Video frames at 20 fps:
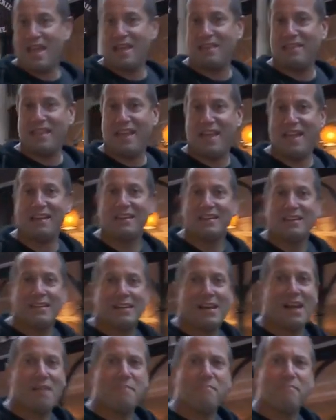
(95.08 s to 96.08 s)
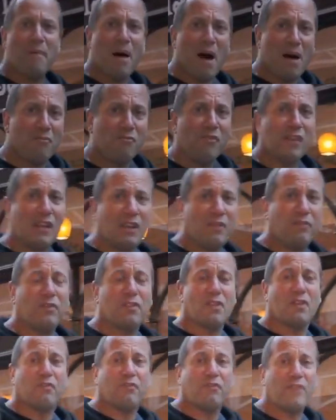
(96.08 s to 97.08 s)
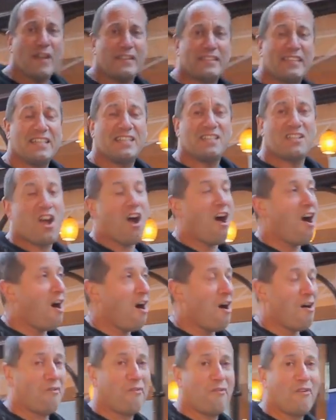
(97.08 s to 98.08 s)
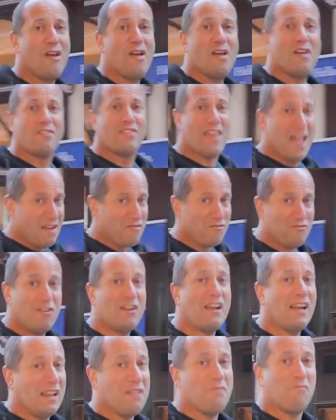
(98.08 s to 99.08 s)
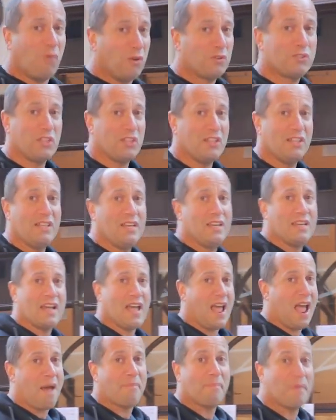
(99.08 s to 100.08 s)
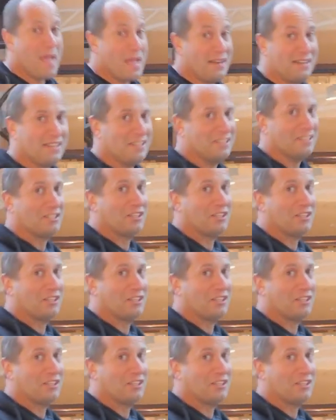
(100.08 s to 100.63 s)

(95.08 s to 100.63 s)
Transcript: the end there, um, but really for the fatted calf, that really wasn't a happy ending